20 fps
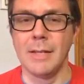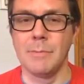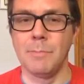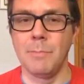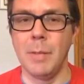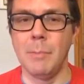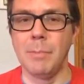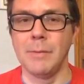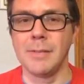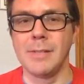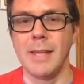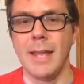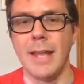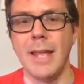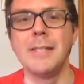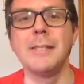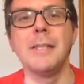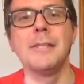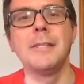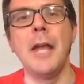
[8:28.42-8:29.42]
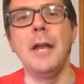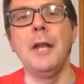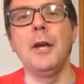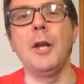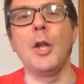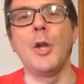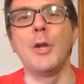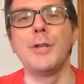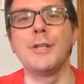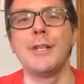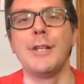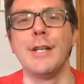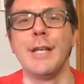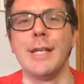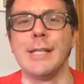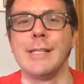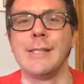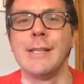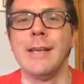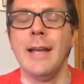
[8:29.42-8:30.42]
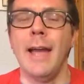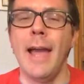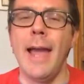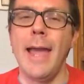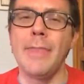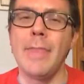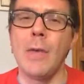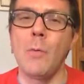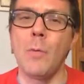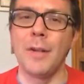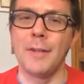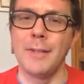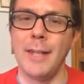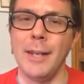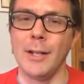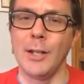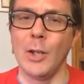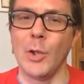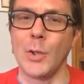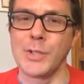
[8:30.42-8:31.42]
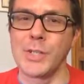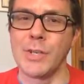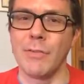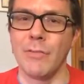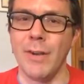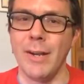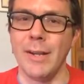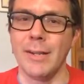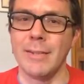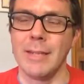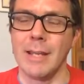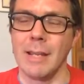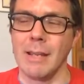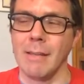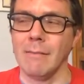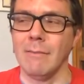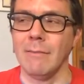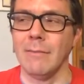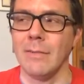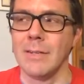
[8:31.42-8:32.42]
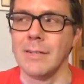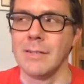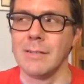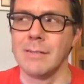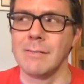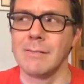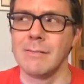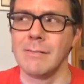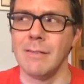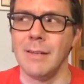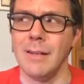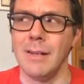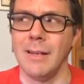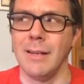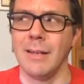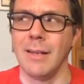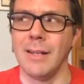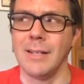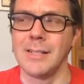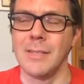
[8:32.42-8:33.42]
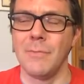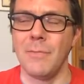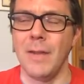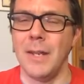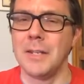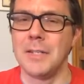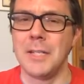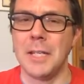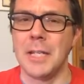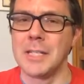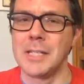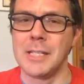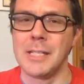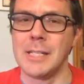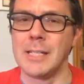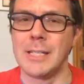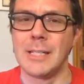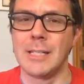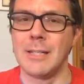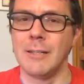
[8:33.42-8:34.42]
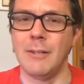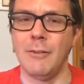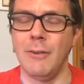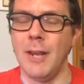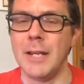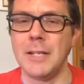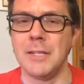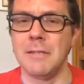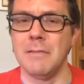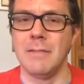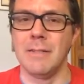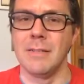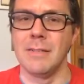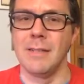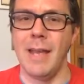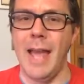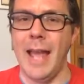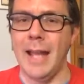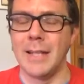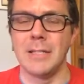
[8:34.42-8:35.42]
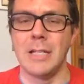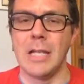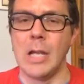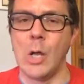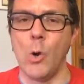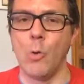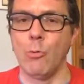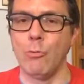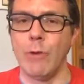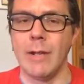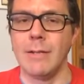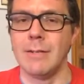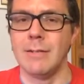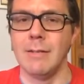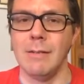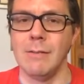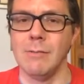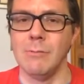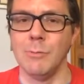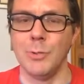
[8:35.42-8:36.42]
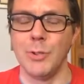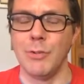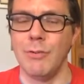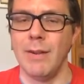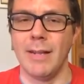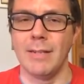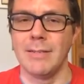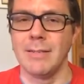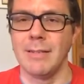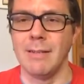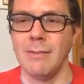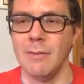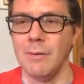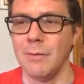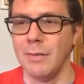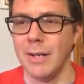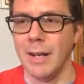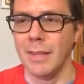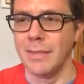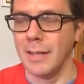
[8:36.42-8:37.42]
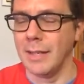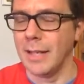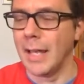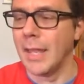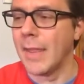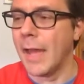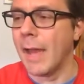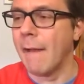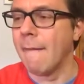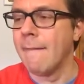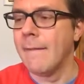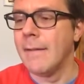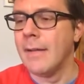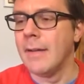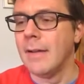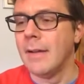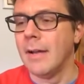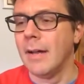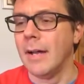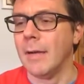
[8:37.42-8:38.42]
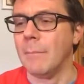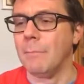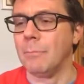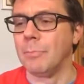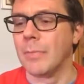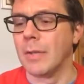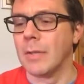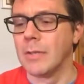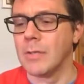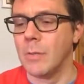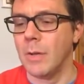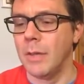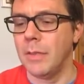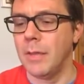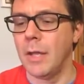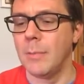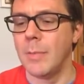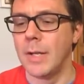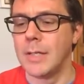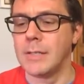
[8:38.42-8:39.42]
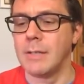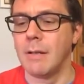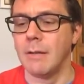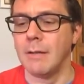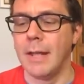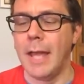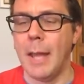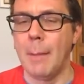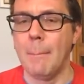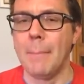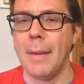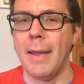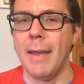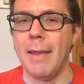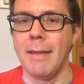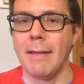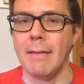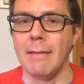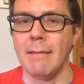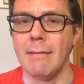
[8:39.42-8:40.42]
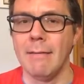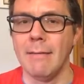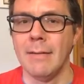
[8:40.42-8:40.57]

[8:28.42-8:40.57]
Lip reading: People say it's the technical Oscars. Hey, they want a technical Oscar for editing, whereas as if editing isn't creative as acting or writing or directing or anything like that. So I think I might start a campaign